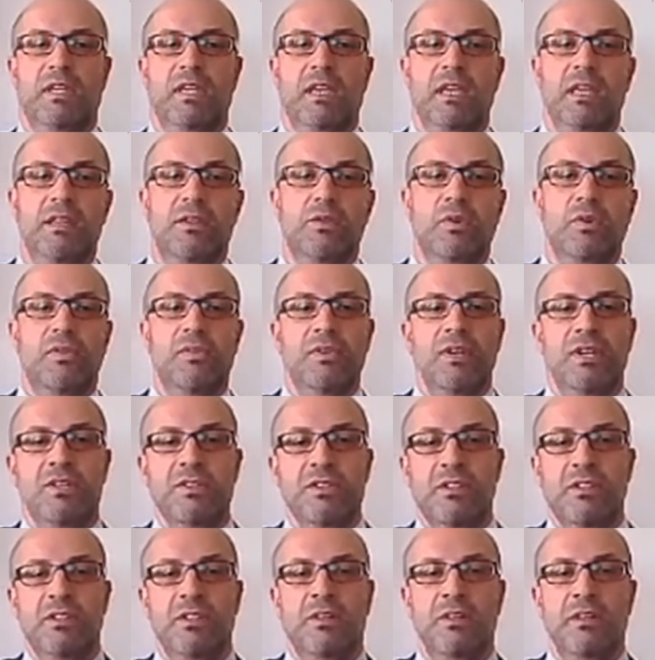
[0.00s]
into a
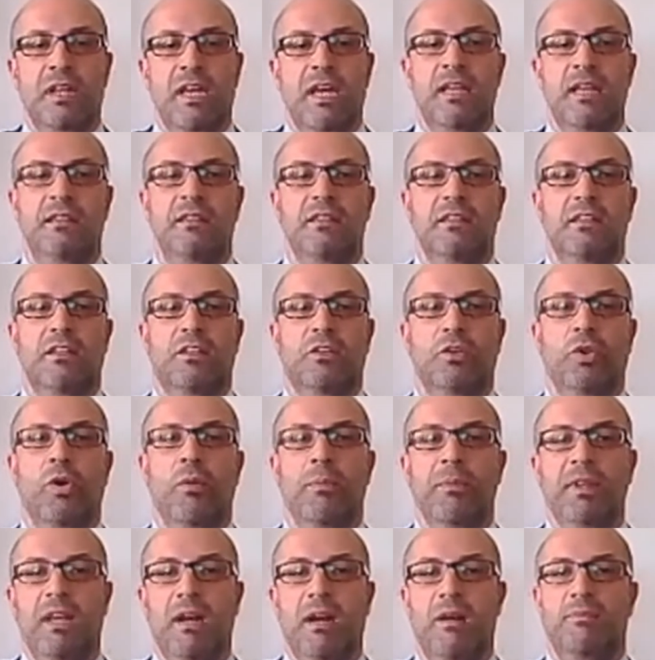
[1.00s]
regional and
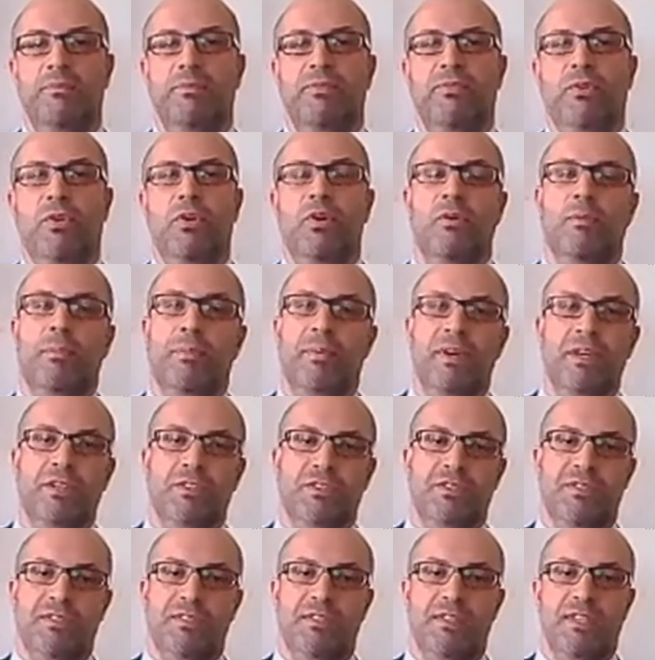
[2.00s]
global hub for
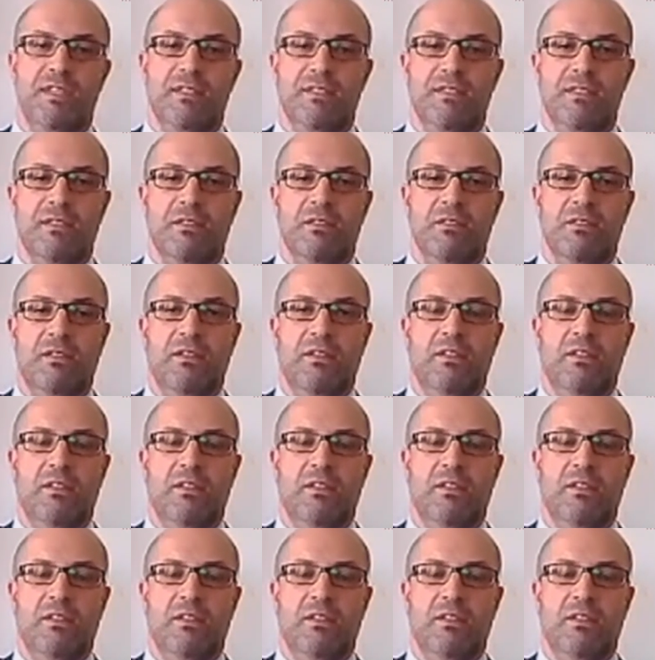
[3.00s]
operations Nasim